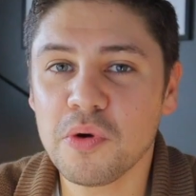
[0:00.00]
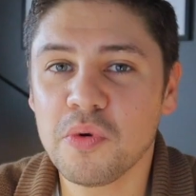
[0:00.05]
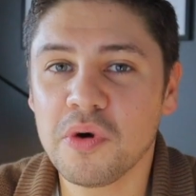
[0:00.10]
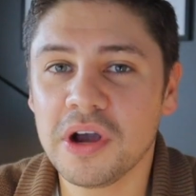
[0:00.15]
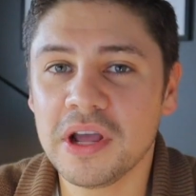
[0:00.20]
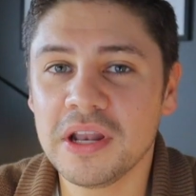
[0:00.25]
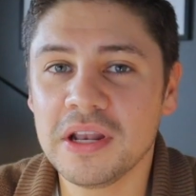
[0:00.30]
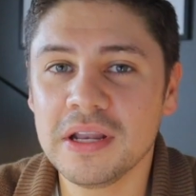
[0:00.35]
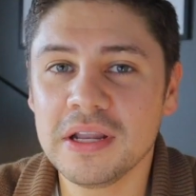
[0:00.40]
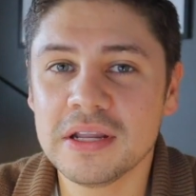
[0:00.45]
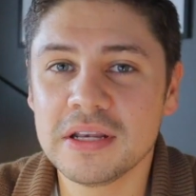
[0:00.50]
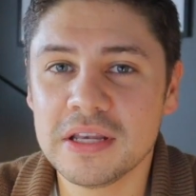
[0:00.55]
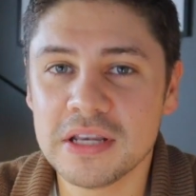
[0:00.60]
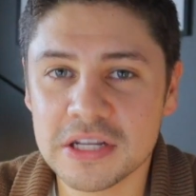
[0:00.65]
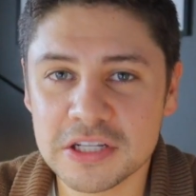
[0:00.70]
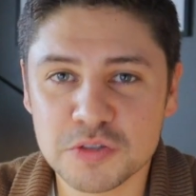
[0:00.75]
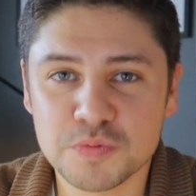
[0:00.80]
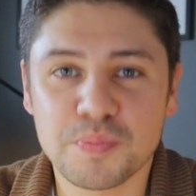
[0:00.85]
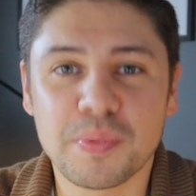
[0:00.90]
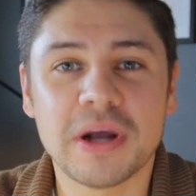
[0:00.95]
one,
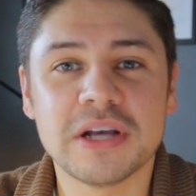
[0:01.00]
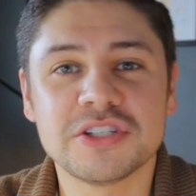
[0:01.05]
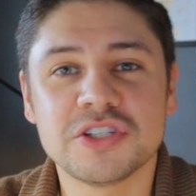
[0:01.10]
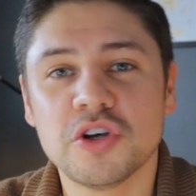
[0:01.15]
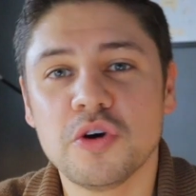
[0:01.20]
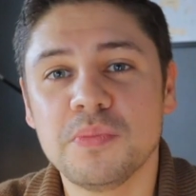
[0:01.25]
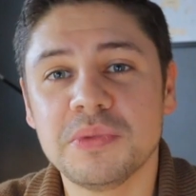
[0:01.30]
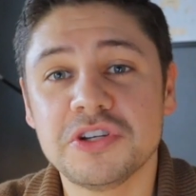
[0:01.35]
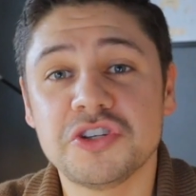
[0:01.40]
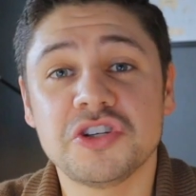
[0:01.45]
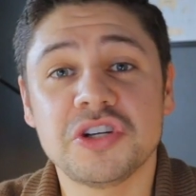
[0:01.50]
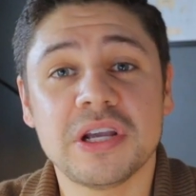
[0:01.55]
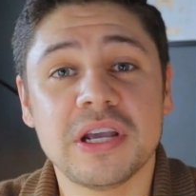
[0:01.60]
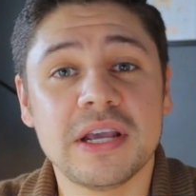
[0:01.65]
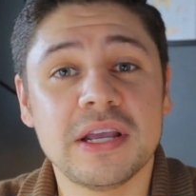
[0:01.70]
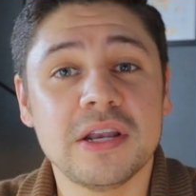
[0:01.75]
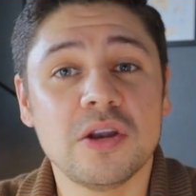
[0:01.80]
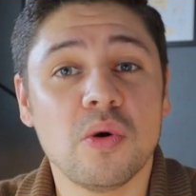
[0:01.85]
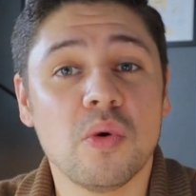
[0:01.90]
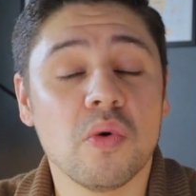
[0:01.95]
Nespresso
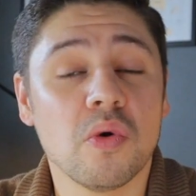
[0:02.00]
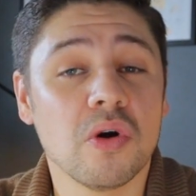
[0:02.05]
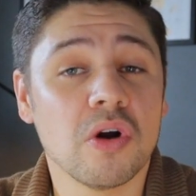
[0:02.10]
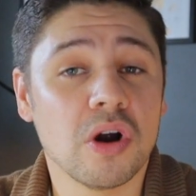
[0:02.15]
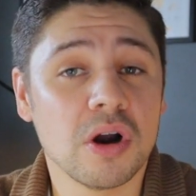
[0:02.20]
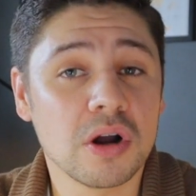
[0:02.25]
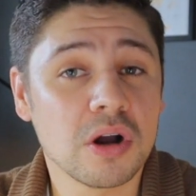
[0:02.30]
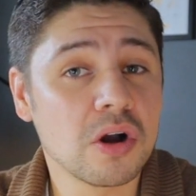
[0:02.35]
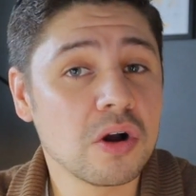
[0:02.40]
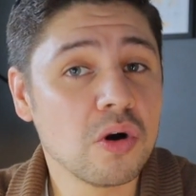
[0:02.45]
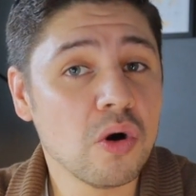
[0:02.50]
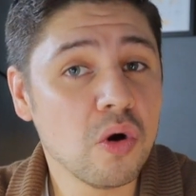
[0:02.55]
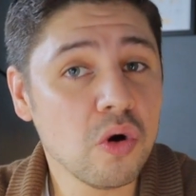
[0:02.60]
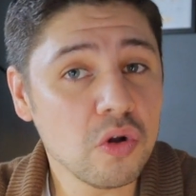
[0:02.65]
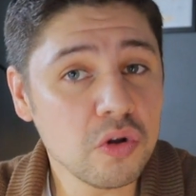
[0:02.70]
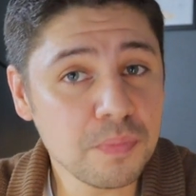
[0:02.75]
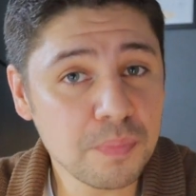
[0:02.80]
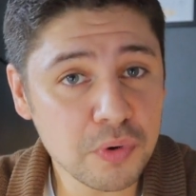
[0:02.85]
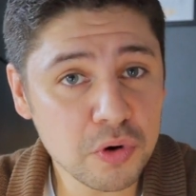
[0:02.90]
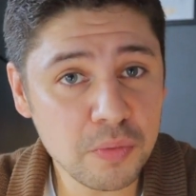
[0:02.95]
machine or
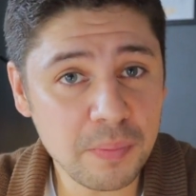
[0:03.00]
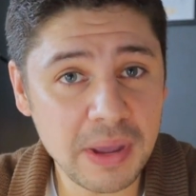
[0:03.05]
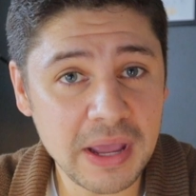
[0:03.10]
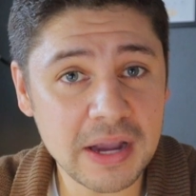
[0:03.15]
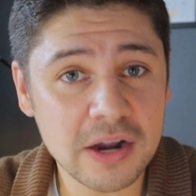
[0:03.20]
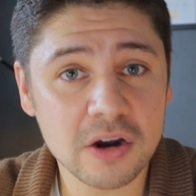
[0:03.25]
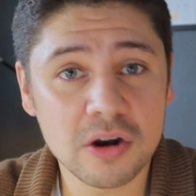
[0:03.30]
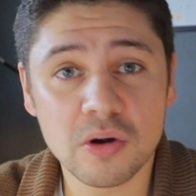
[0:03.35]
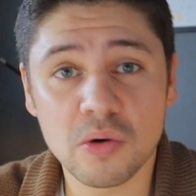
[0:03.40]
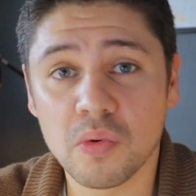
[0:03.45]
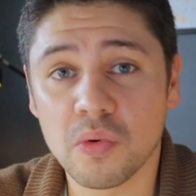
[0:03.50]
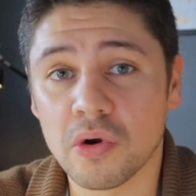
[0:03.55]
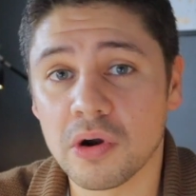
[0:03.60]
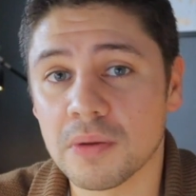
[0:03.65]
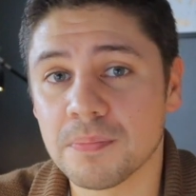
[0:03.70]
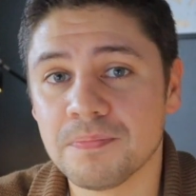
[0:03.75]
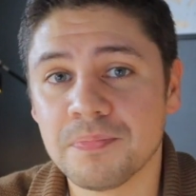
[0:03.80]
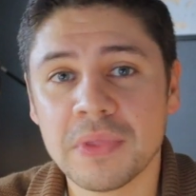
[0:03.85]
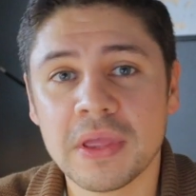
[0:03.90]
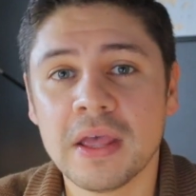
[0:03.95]
cold brew maker,
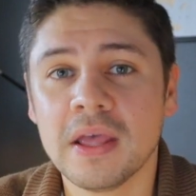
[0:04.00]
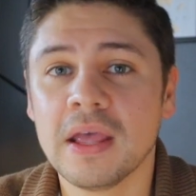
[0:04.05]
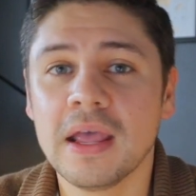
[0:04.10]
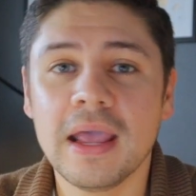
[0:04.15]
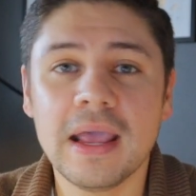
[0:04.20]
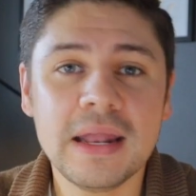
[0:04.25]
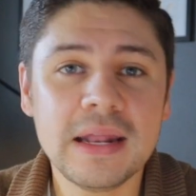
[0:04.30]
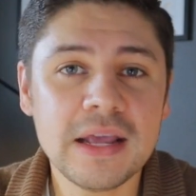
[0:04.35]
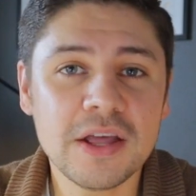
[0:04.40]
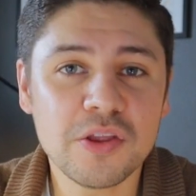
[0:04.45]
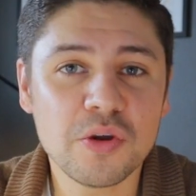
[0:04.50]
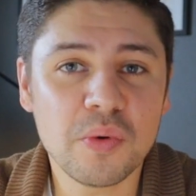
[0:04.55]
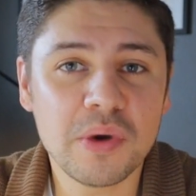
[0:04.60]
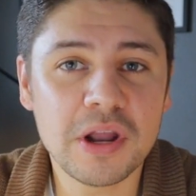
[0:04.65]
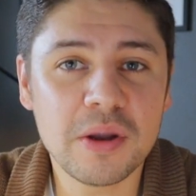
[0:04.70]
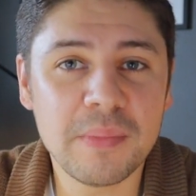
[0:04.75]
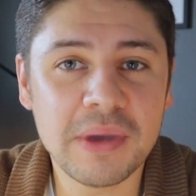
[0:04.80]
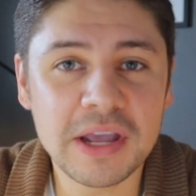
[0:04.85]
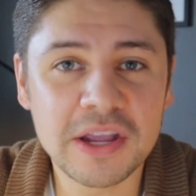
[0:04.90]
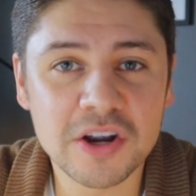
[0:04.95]
or any other way
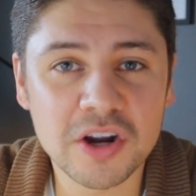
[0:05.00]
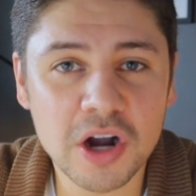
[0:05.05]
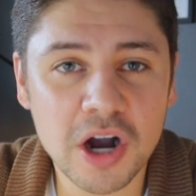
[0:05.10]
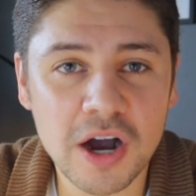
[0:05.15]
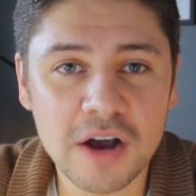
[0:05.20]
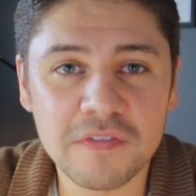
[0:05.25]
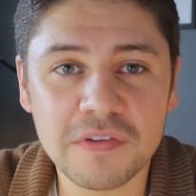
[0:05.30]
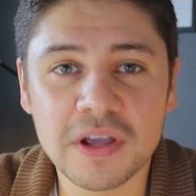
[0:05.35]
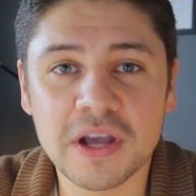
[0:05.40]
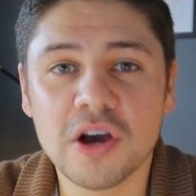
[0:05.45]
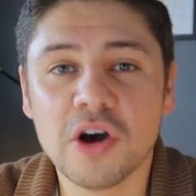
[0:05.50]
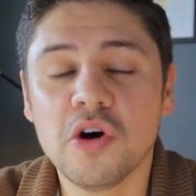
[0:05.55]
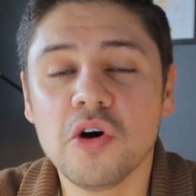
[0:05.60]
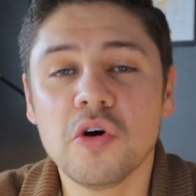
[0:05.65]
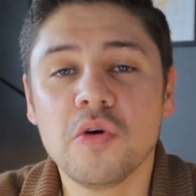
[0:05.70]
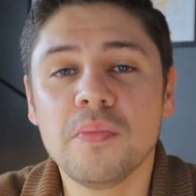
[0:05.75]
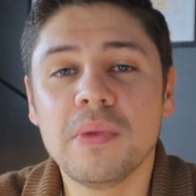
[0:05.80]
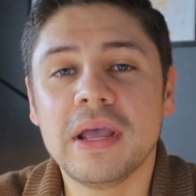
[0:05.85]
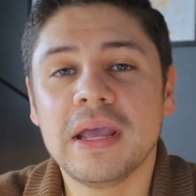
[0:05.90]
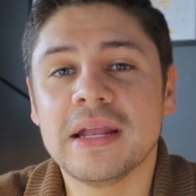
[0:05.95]
to make your coffee at
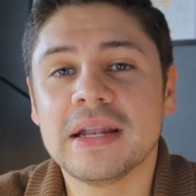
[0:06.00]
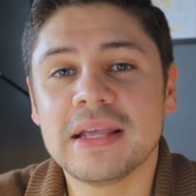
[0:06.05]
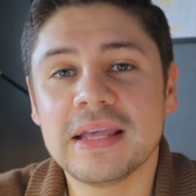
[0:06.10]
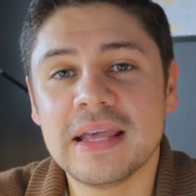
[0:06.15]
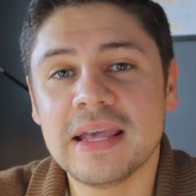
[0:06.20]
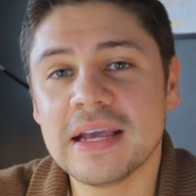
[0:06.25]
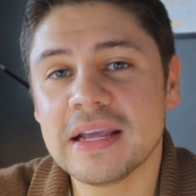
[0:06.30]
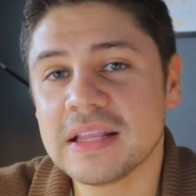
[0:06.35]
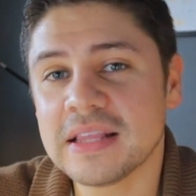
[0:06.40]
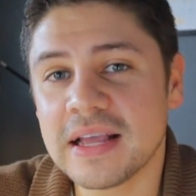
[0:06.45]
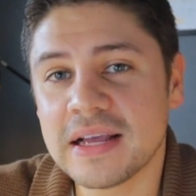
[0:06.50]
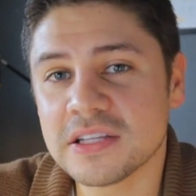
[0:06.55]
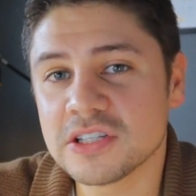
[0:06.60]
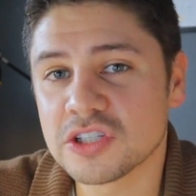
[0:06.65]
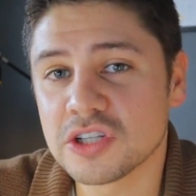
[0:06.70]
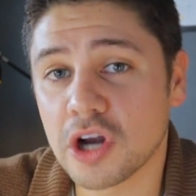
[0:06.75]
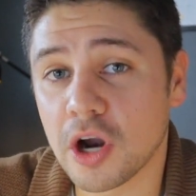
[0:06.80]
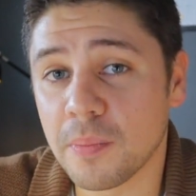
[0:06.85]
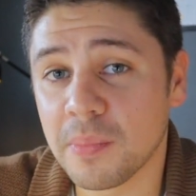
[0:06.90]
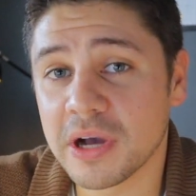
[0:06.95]
home and kick that
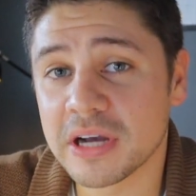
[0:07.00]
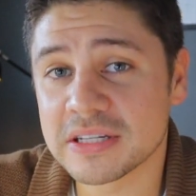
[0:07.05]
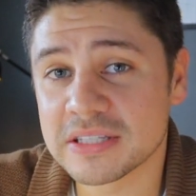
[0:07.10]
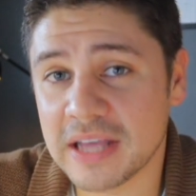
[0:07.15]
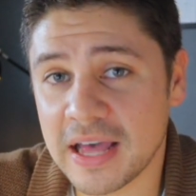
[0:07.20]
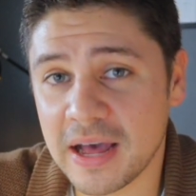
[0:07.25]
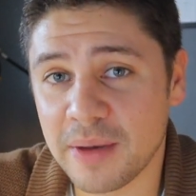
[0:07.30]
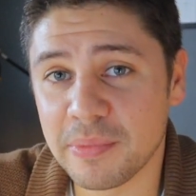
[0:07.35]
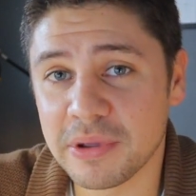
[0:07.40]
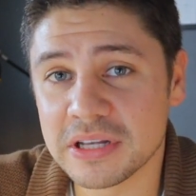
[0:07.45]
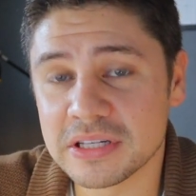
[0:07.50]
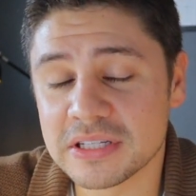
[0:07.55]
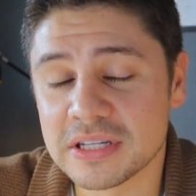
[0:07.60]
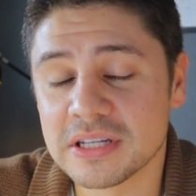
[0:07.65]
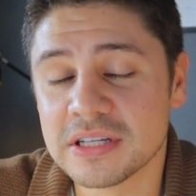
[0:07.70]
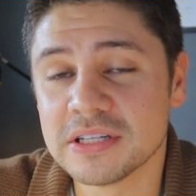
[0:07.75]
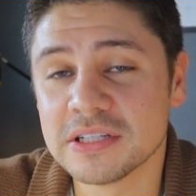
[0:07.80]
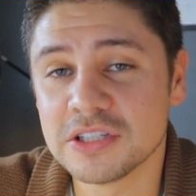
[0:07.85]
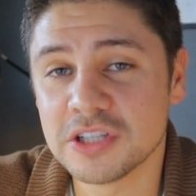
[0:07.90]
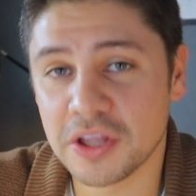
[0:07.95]
Starbucks habit
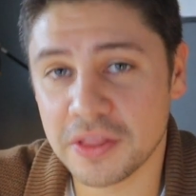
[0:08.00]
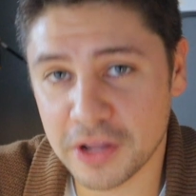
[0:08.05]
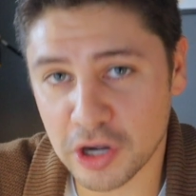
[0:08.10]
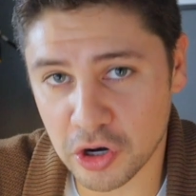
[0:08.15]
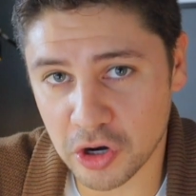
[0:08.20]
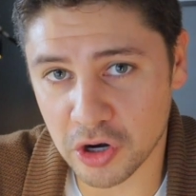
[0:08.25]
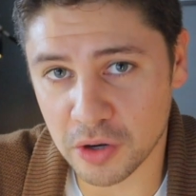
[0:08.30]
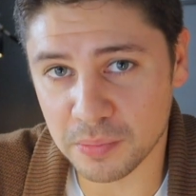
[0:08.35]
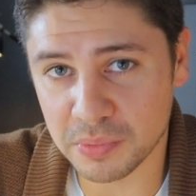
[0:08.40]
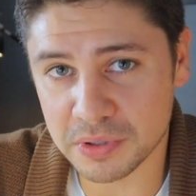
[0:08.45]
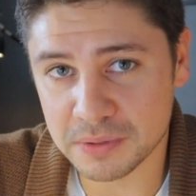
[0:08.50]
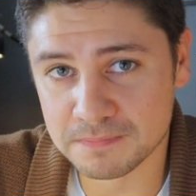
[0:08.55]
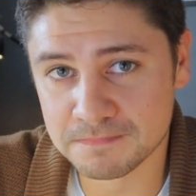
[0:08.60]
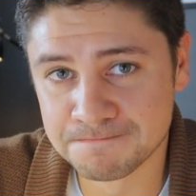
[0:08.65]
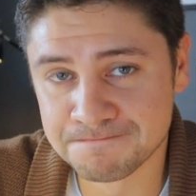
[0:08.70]
to the curb.